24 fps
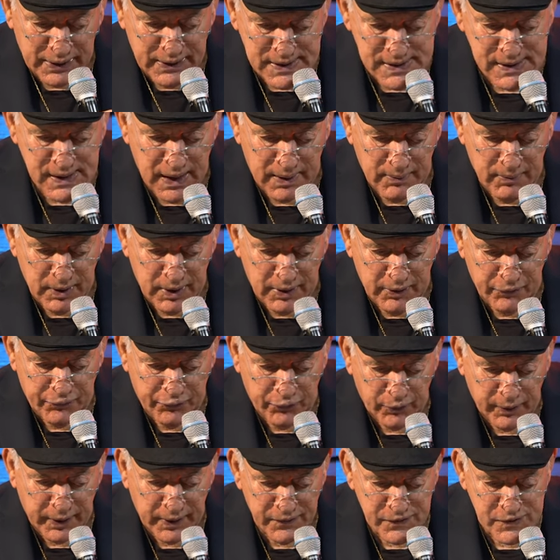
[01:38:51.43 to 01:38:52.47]
his name. He
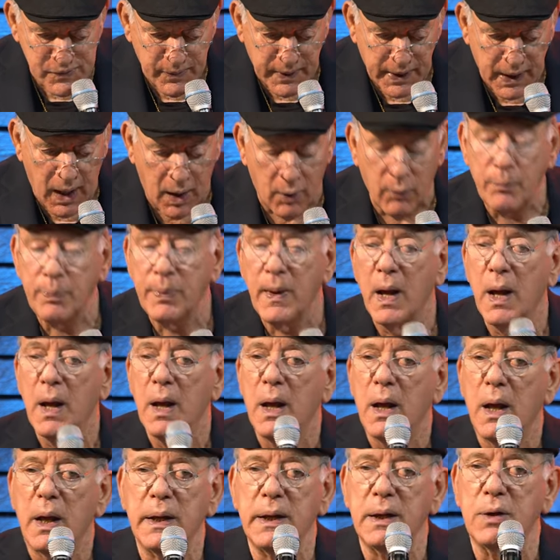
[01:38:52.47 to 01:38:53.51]
forgives me now.
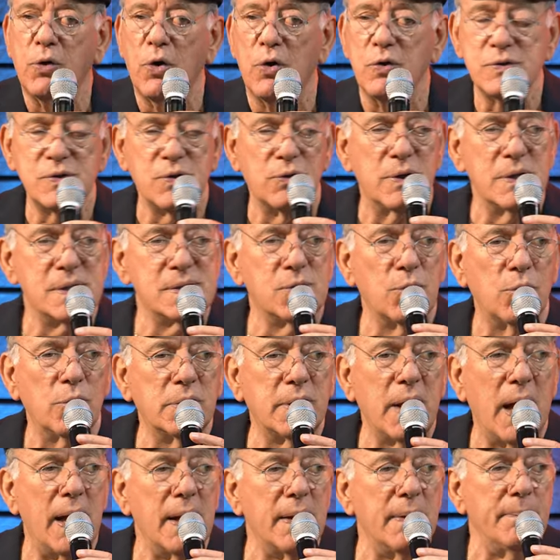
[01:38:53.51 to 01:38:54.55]
He goes to the
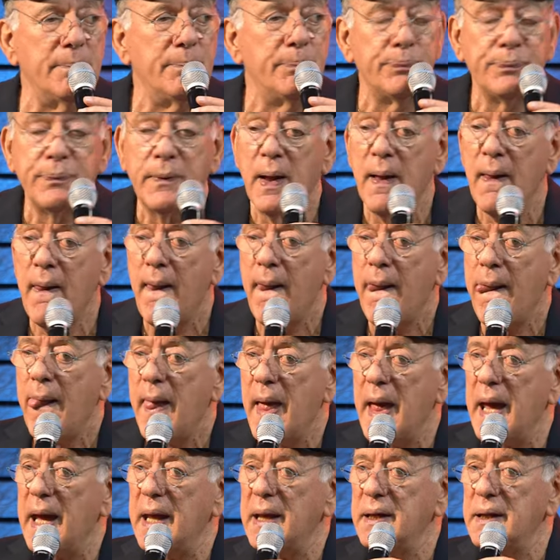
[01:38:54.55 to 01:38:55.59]
Sultan,
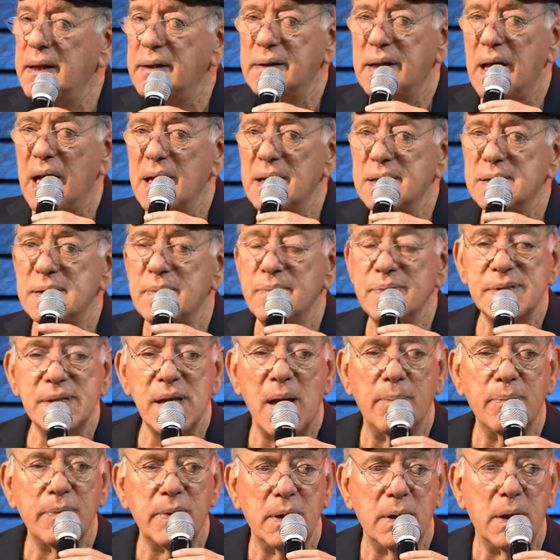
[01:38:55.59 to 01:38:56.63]
and he tells him
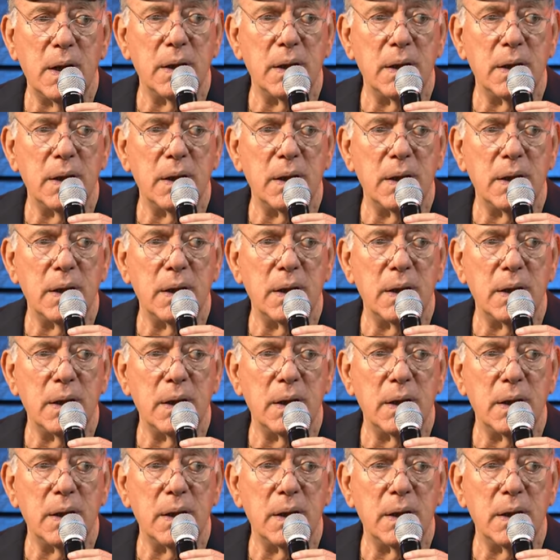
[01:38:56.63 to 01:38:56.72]
something.